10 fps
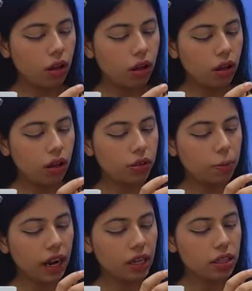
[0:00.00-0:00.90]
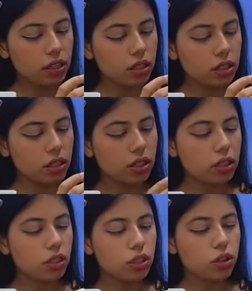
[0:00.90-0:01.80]
The price
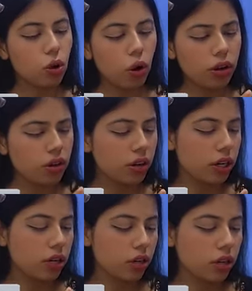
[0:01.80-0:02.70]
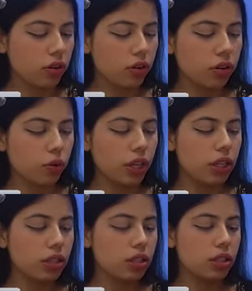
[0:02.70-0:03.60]
is not written here.
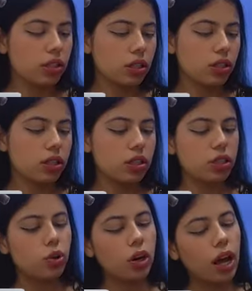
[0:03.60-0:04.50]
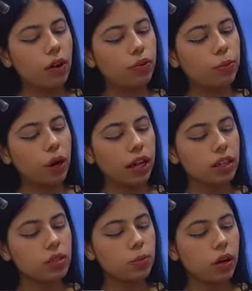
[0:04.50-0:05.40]
Okay, this does not have the
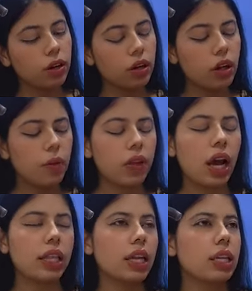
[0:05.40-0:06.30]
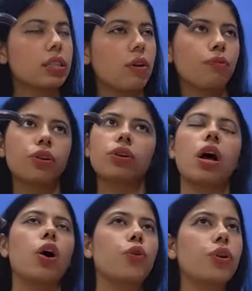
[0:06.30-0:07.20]
price, but I think it's somewhere
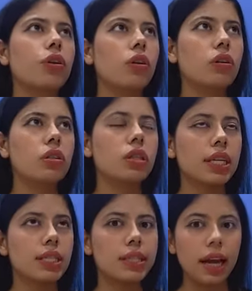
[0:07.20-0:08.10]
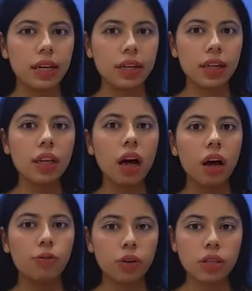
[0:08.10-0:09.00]
around 690
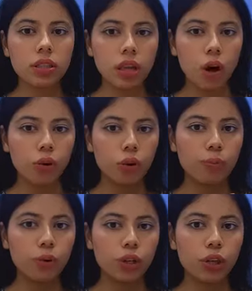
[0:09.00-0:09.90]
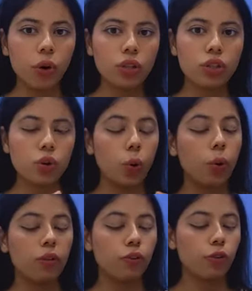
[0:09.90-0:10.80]
after discount on Beauty Talk. So
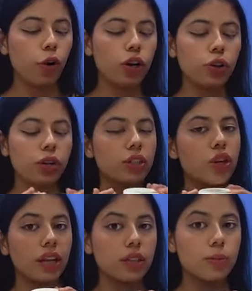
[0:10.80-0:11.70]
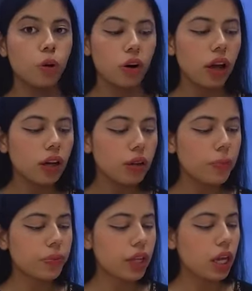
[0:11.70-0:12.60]
if you want, you can try this
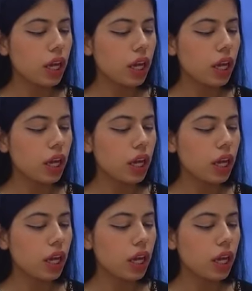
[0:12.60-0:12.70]
product.